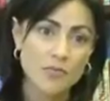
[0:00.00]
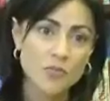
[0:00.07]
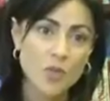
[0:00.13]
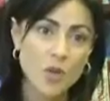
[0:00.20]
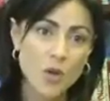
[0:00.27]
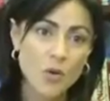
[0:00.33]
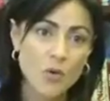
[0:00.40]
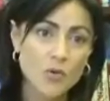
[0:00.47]

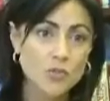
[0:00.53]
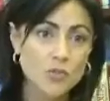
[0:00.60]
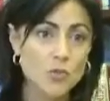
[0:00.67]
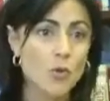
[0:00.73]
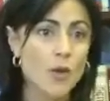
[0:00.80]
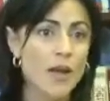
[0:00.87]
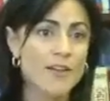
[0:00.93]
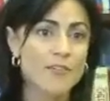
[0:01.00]
those
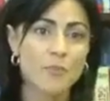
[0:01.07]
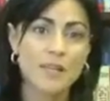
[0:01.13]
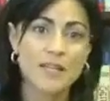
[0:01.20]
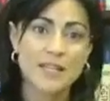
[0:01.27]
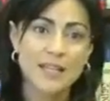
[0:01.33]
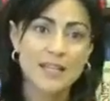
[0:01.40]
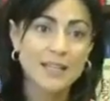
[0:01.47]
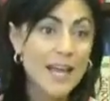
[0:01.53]
who have
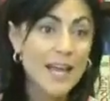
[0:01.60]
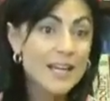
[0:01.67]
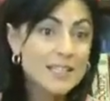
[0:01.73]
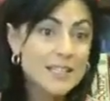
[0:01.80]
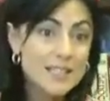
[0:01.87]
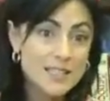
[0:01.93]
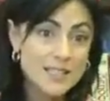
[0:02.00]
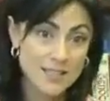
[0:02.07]
been
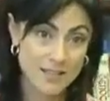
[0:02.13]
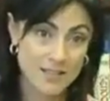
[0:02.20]
elected